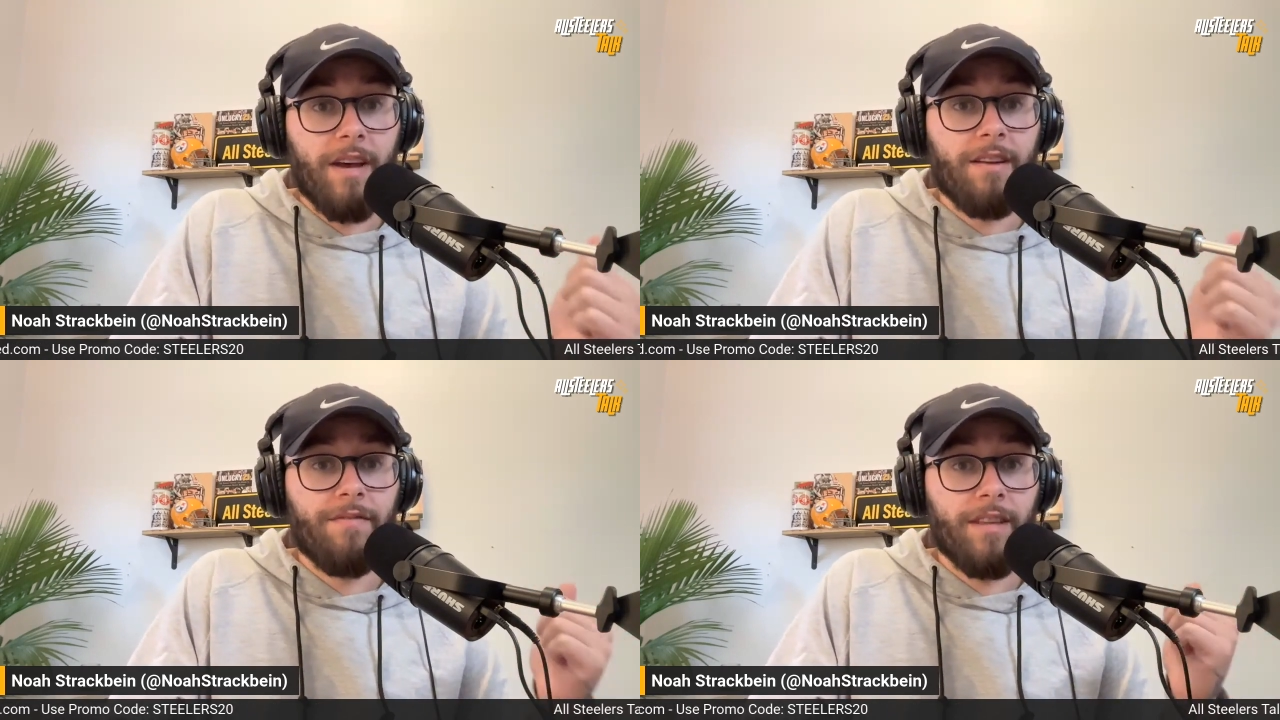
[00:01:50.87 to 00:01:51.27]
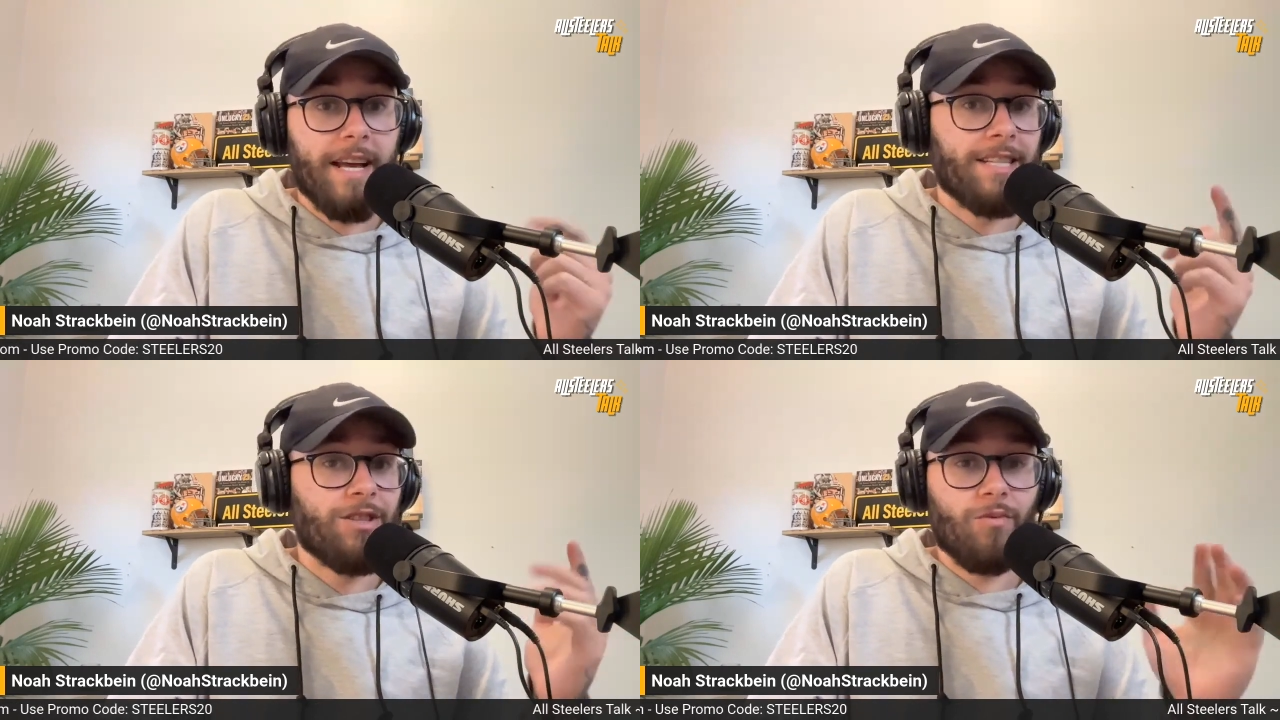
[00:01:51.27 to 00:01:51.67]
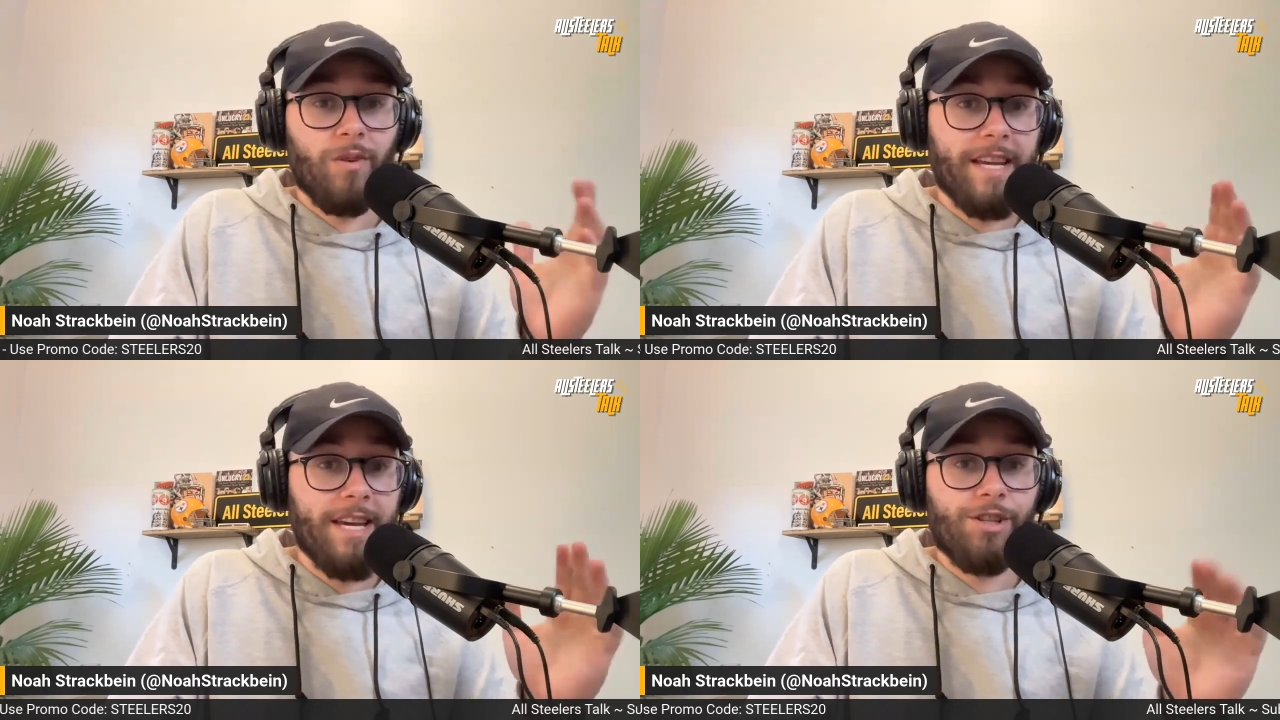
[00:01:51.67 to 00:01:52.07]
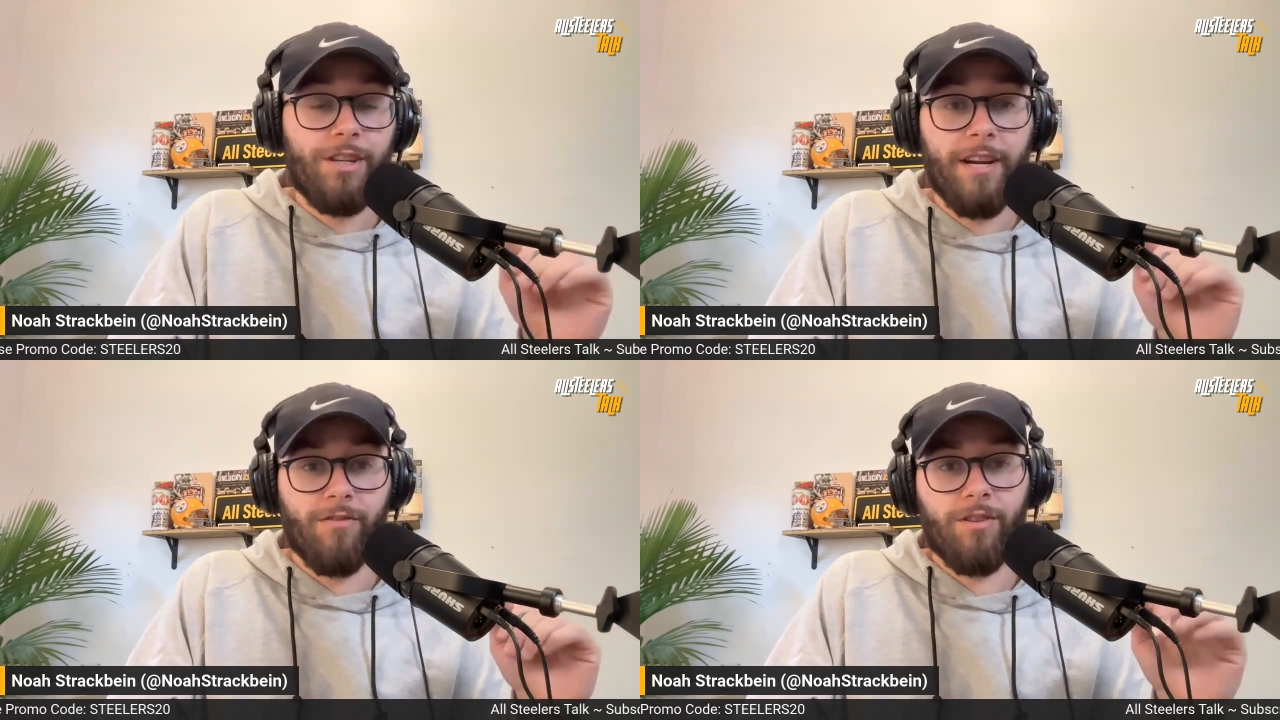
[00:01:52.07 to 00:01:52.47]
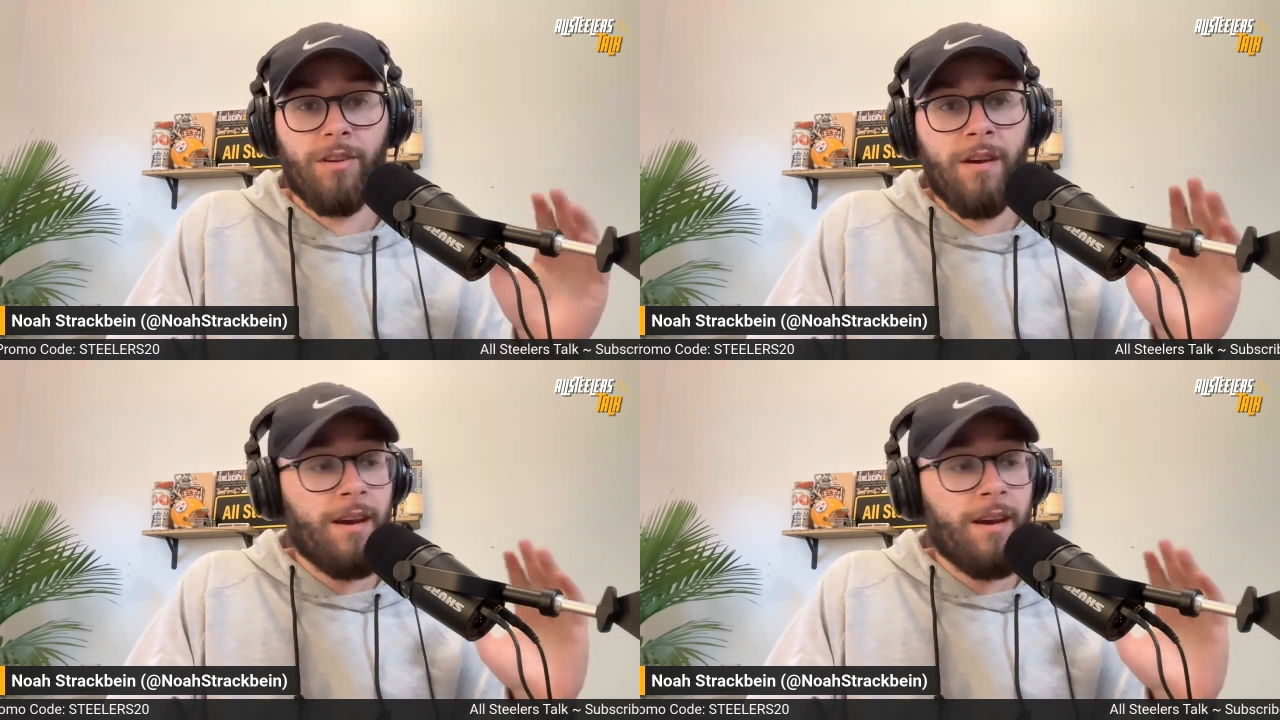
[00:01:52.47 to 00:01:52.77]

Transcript: end for the next three ish years.